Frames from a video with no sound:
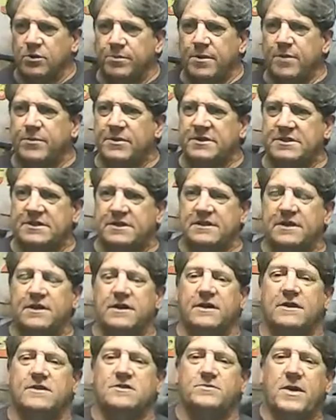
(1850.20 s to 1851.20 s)
am I missing here?
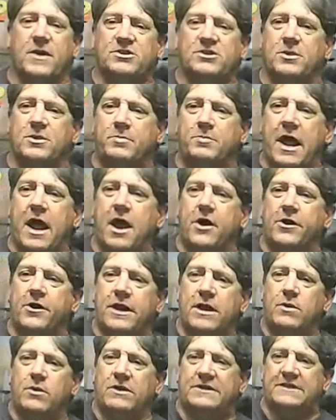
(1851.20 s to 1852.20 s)
There's a bunch of
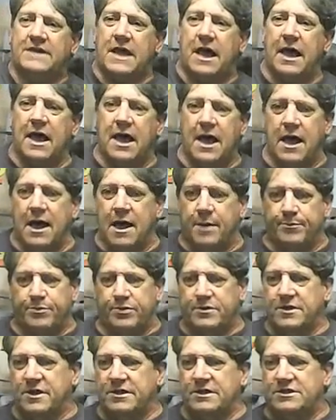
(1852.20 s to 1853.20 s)
Barry. What's up?
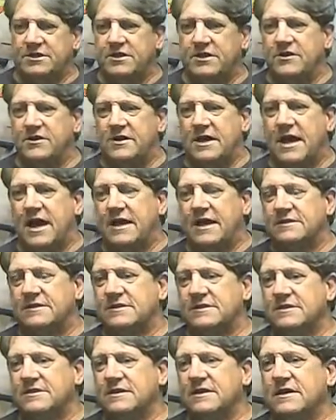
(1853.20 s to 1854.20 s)
Good to see you
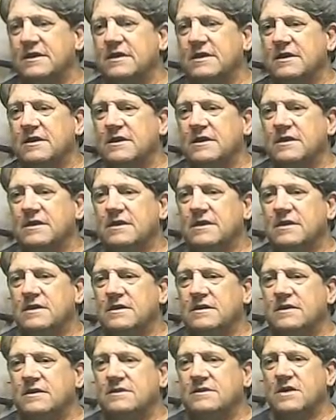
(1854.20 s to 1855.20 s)
guys.
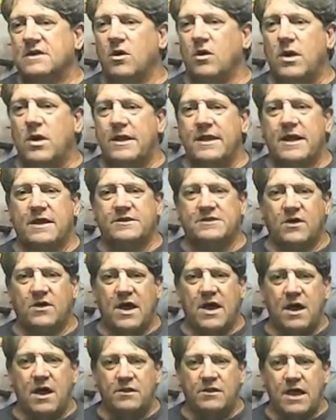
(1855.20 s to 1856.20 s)
So yeah, so
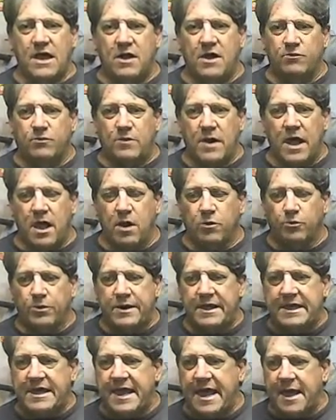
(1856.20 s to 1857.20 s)
I'll
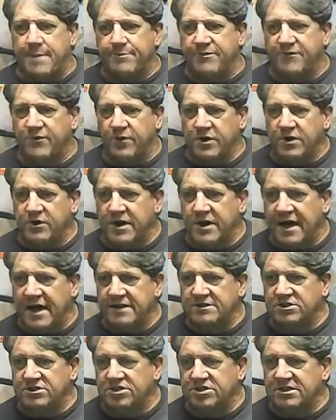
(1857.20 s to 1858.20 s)
recap for you guys
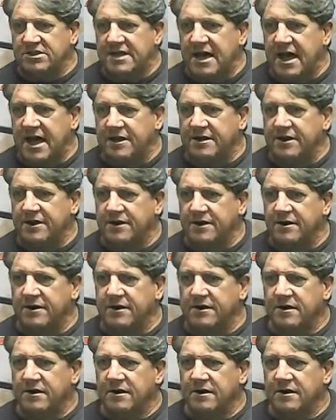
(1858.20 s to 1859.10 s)
that just got here.